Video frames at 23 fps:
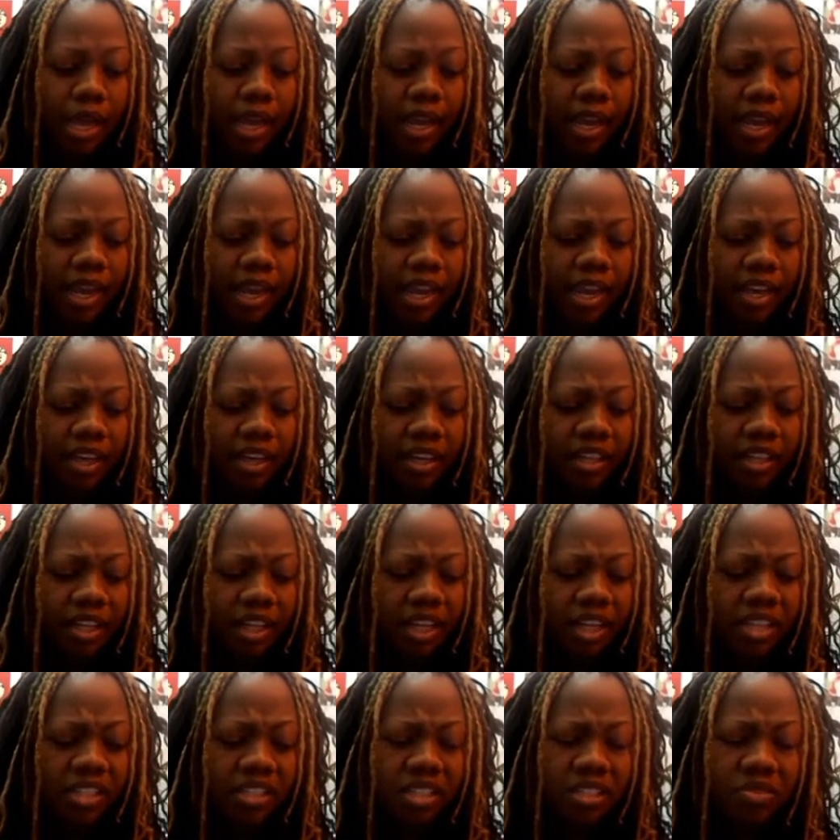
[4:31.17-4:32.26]
And
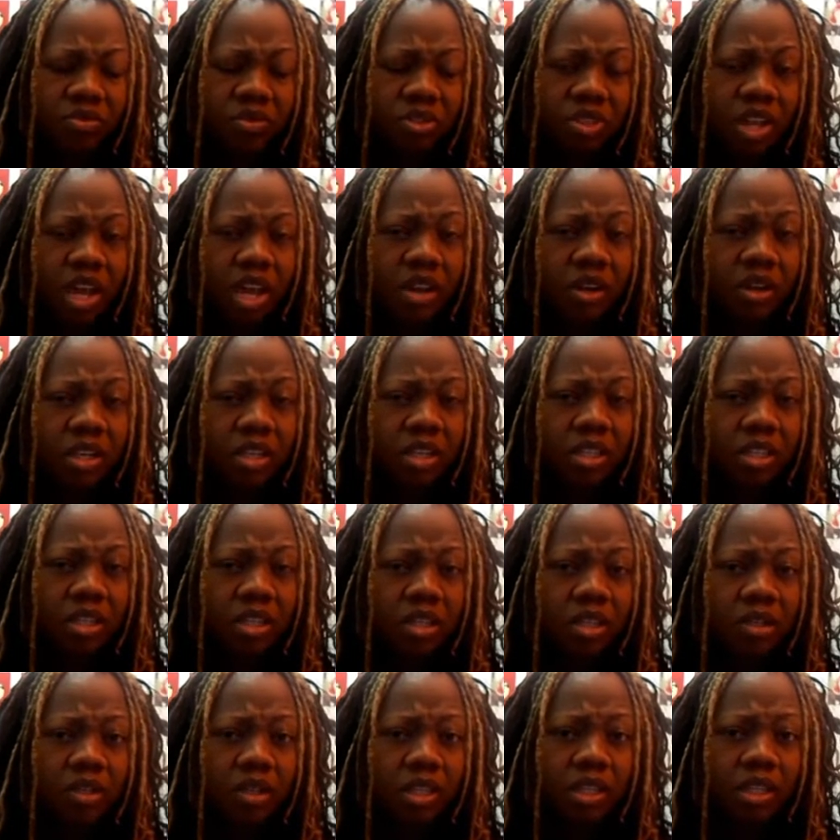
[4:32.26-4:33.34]
I was like, you
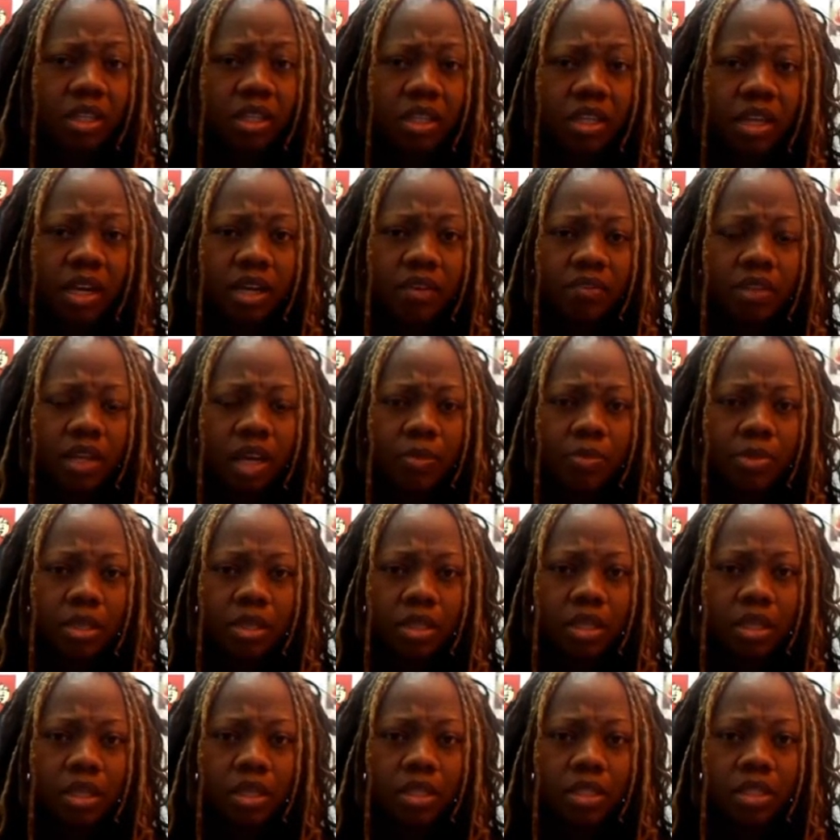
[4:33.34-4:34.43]
know, I think I have
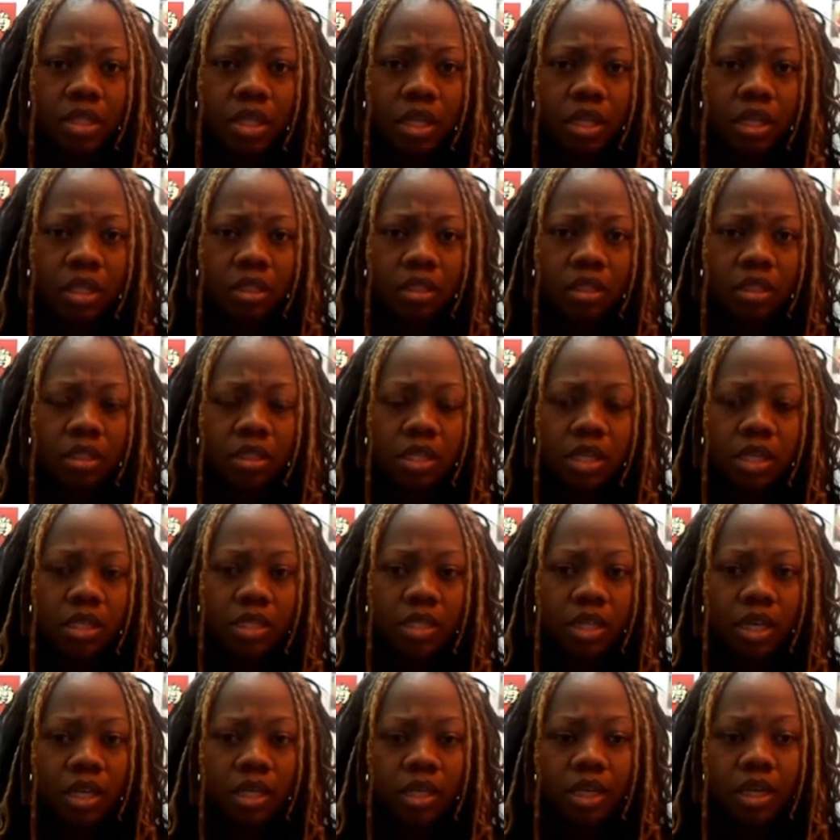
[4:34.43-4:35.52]
diabetes. The test
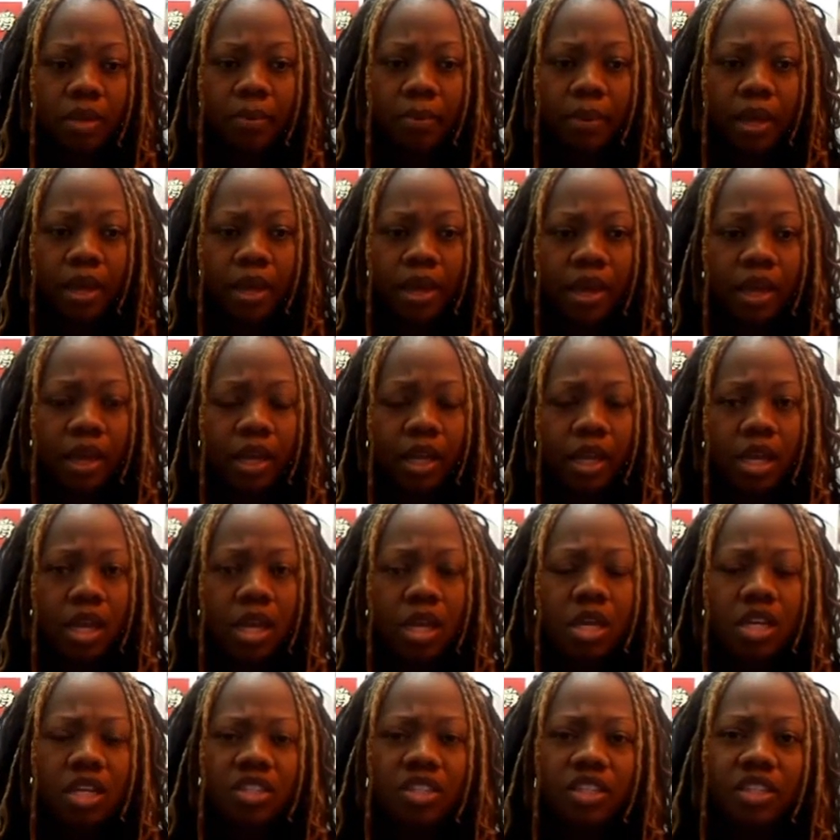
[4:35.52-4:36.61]
got to come back.
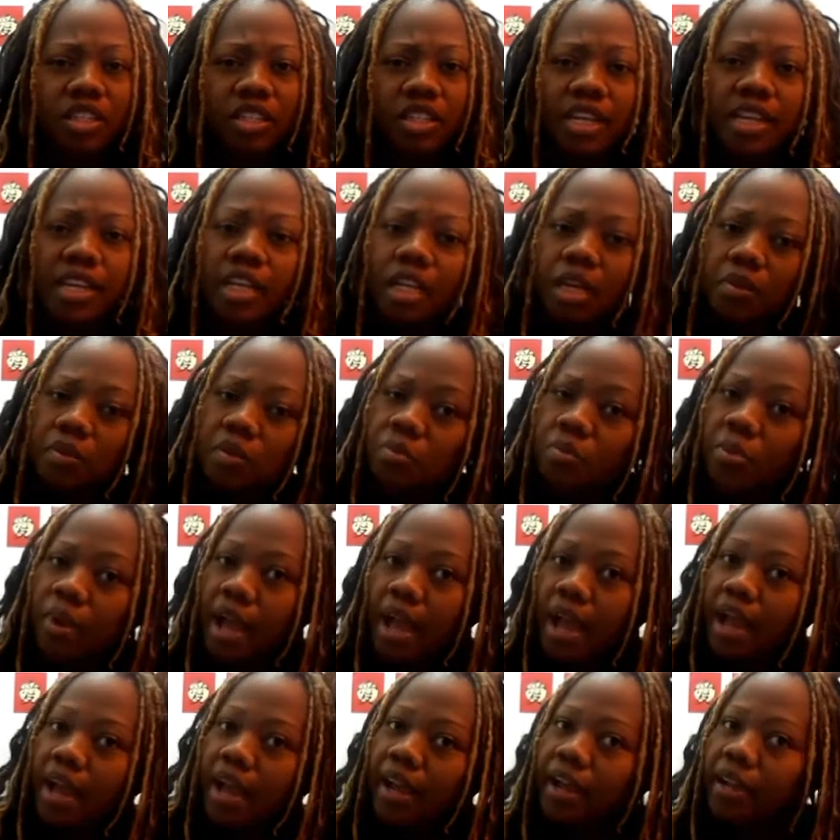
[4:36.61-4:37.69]
So the lady comes
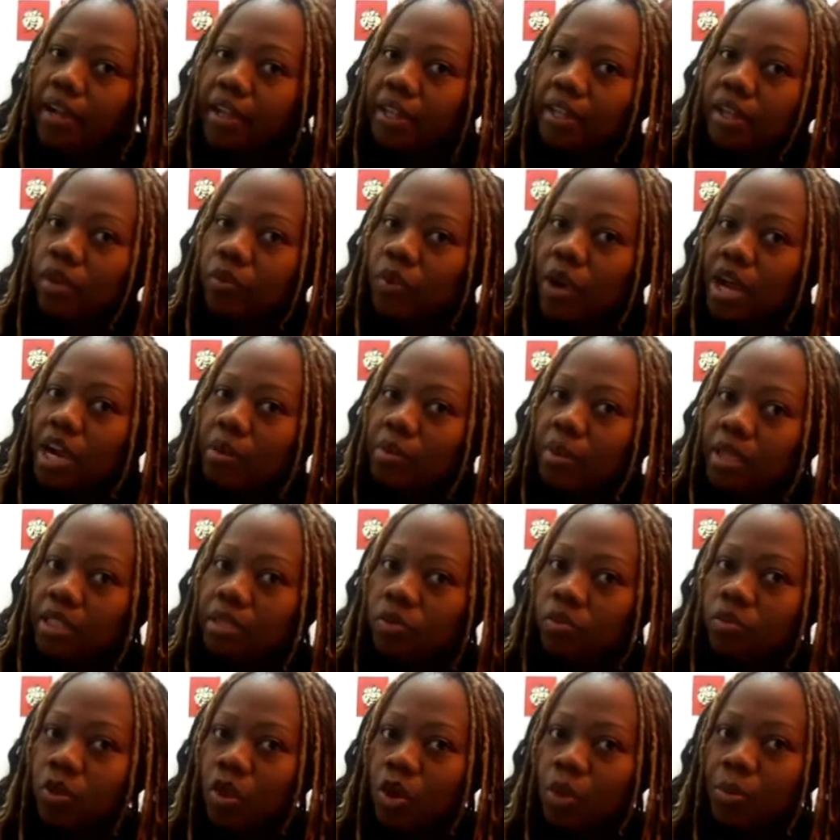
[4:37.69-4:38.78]
back. They're right about to
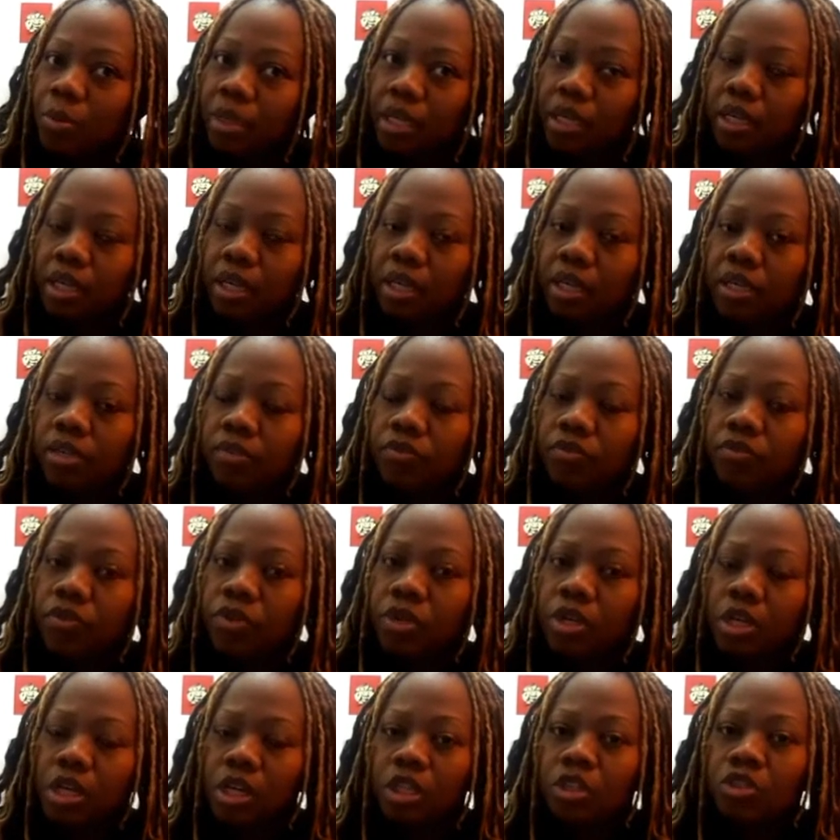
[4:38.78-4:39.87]
roll me in for
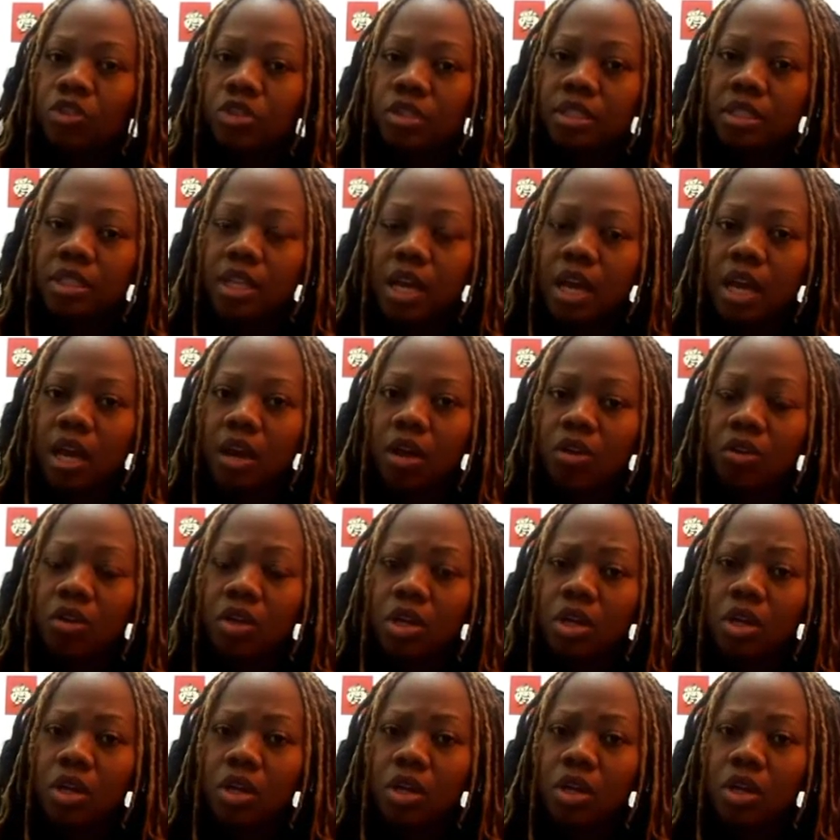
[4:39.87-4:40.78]
an ultrasound